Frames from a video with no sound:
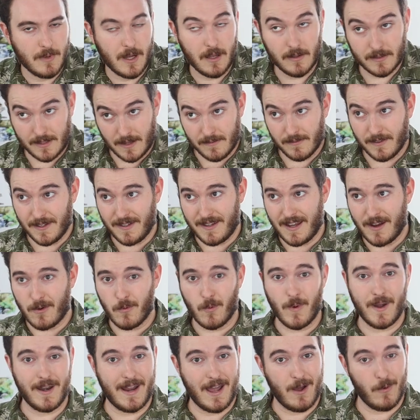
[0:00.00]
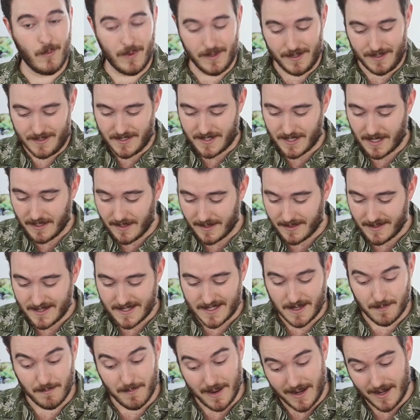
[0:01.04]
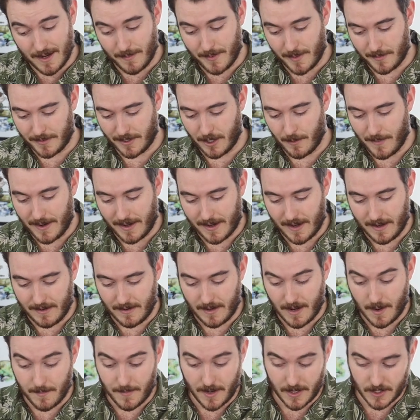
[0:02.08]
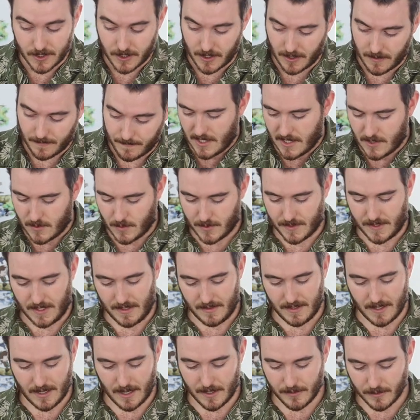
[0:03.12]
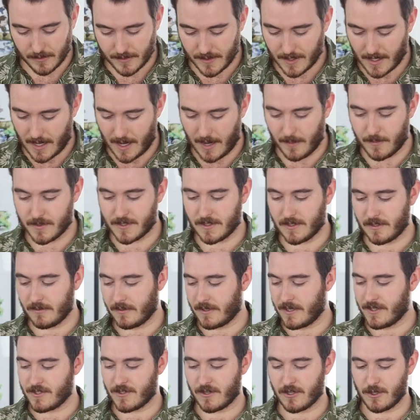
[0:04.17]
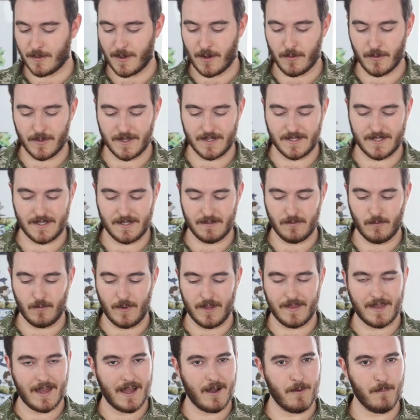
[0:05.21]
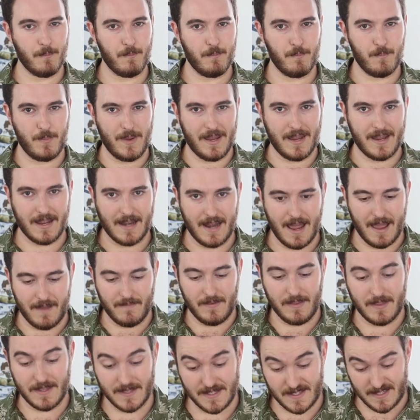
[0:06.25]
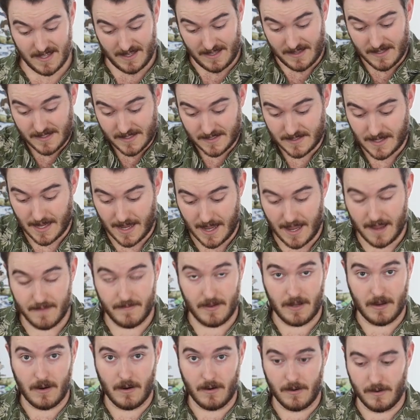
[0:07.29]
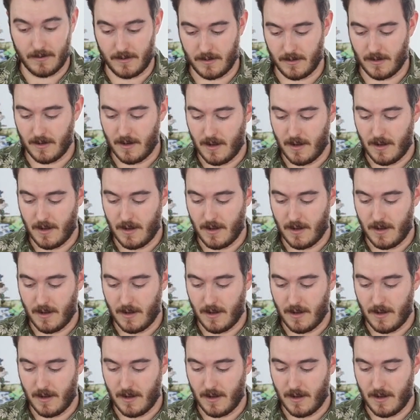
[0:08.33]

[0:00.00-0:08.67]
I'll definitely take one out while installing this. It may not be able to go back in, I'm not sure. So we'll see. The other thing I was a little concerned about was with how big and heavy this, like this is a heavy card.